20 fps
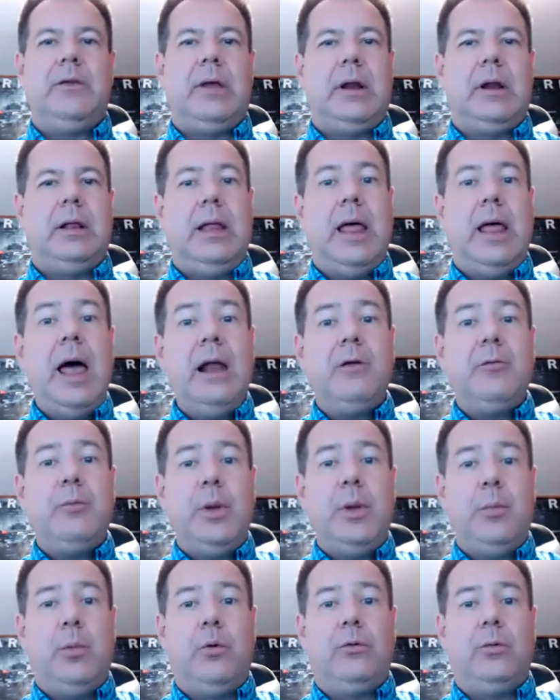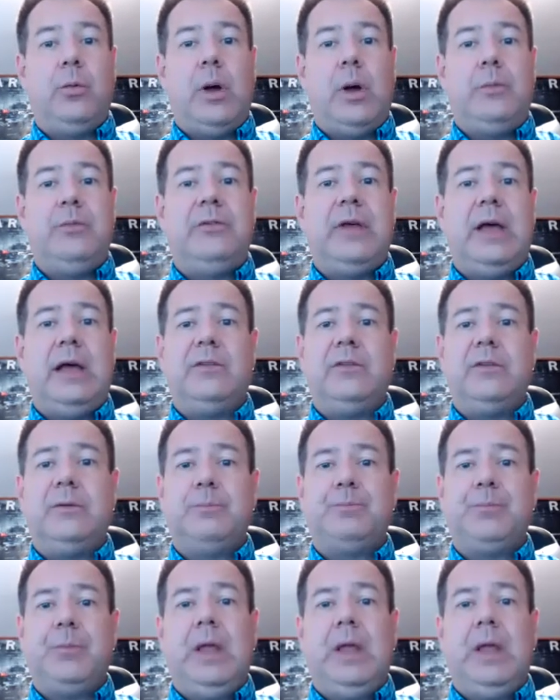on a lot of people's websites,